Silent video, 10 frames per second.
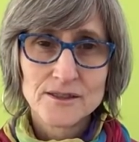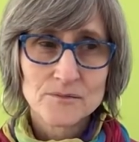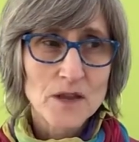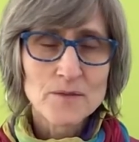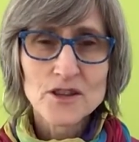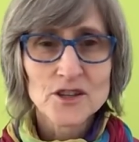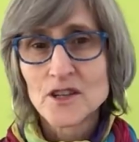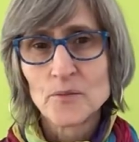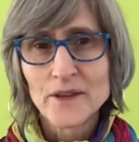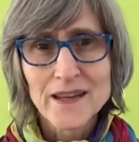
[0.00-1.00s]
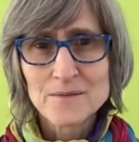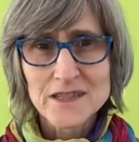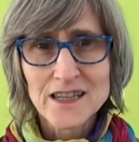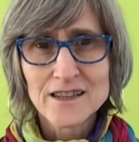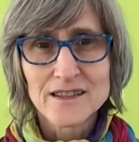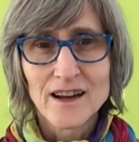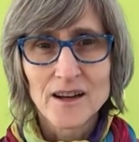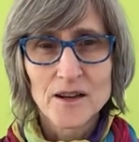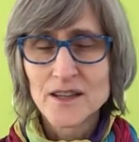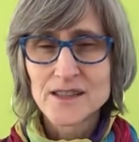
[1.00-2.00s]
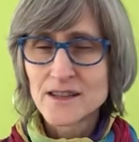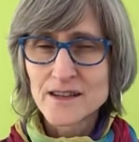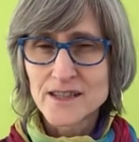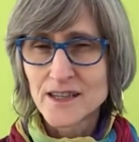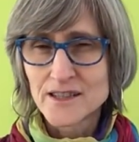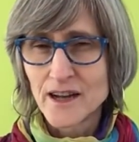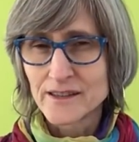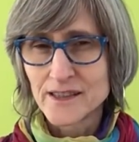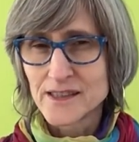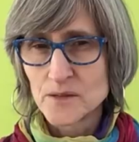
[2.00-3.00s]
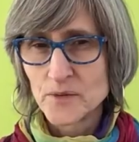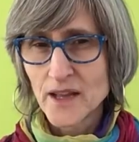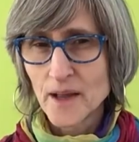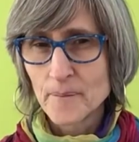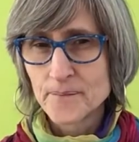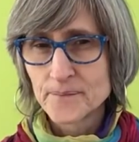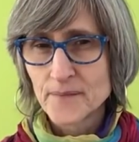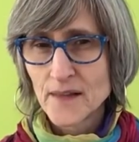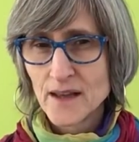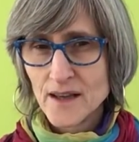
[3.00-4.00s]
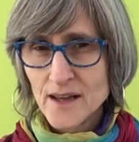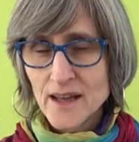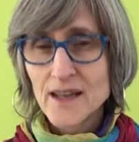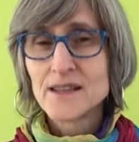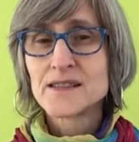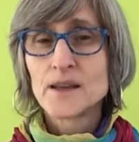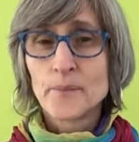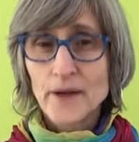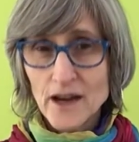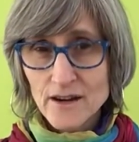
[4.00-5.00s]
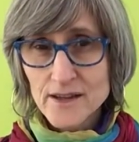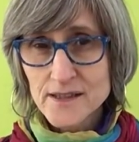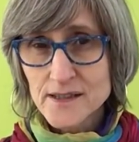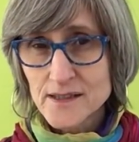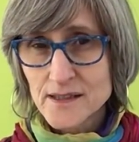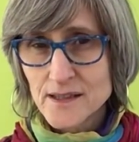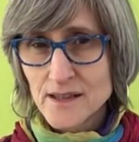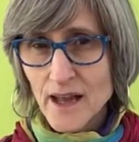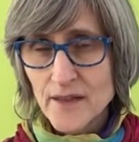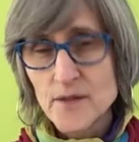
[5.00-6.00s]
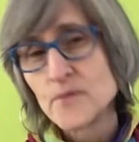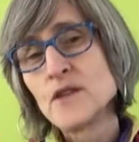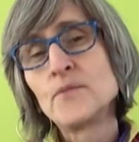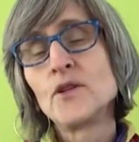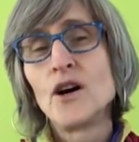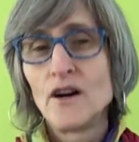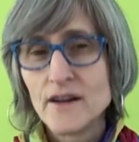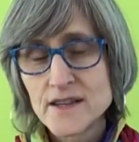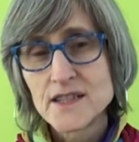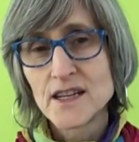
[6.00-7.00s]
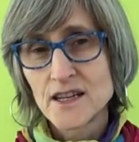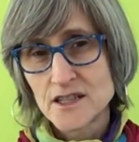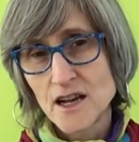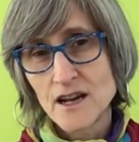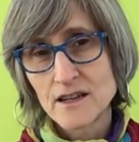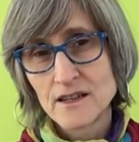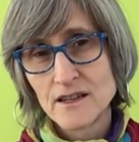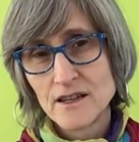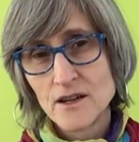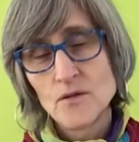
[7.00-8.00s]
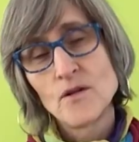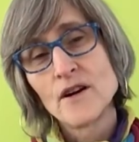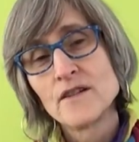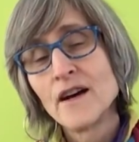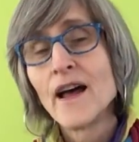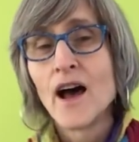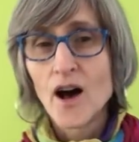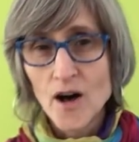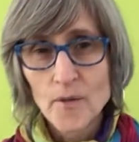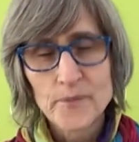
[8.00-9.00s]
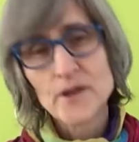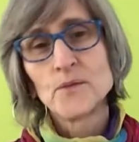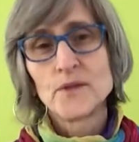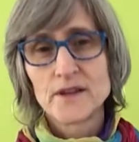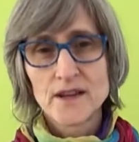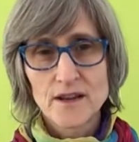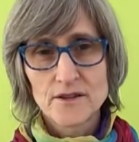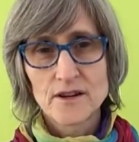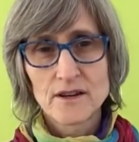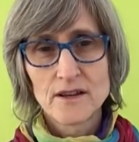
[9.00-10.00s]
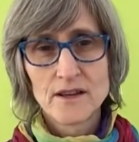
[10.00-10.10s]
Maybe they're going to blame TikTok. It's not TikTok that's to blame. It's the parents and the people on TikTok who are not helping one another.